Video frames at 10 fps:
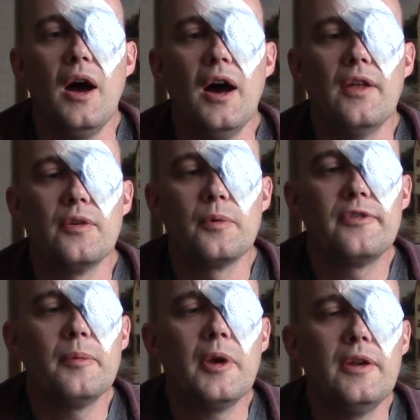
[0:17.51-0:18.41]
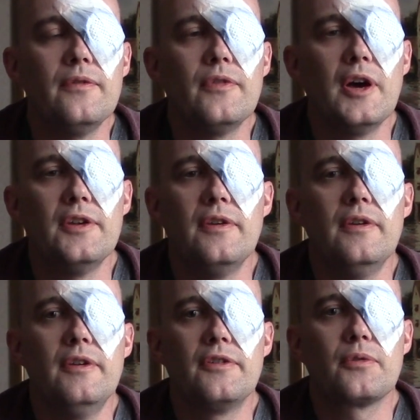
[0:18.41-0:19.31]
There was some kind
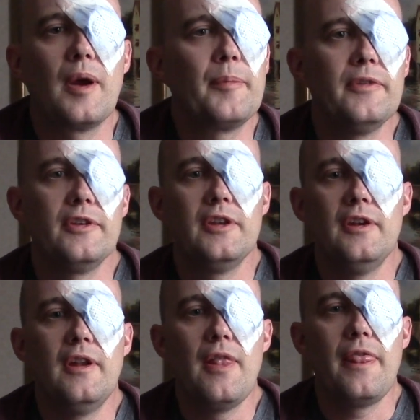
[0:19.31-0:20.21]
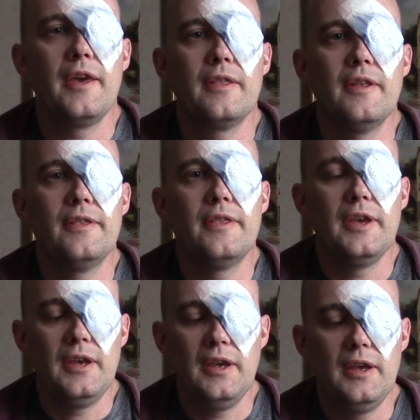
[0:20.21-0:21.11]
of discrepancy, and he didn't think that
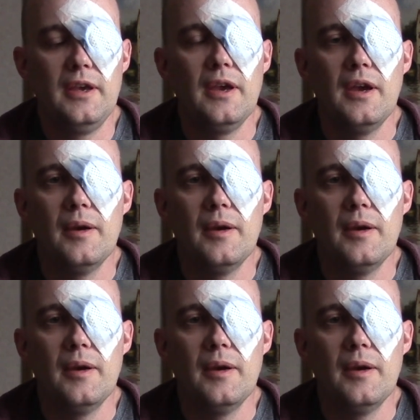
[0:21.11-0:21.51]
the